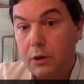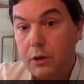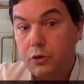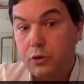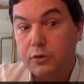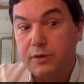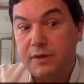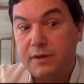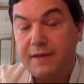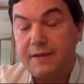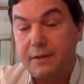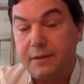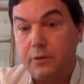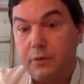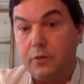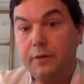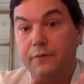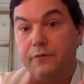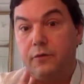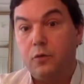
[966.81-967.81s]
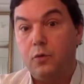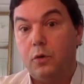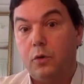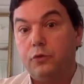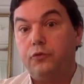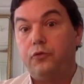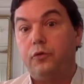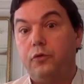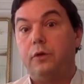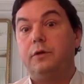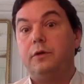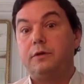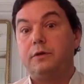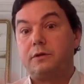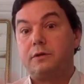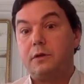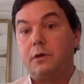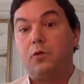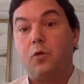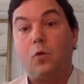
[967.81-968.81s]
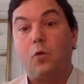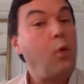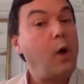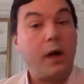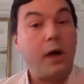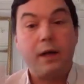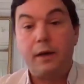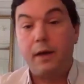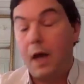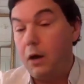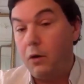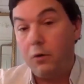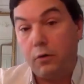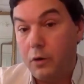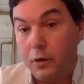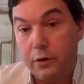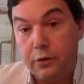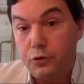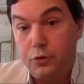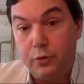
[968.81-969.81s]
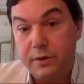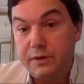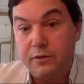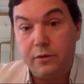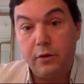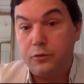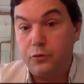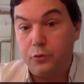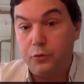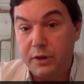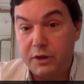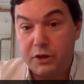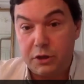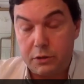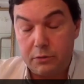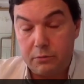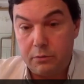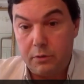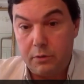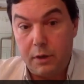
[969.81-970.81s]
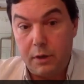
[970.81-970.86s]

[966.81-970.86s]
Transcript: So that's, you know, if you want to understand why our countries got rich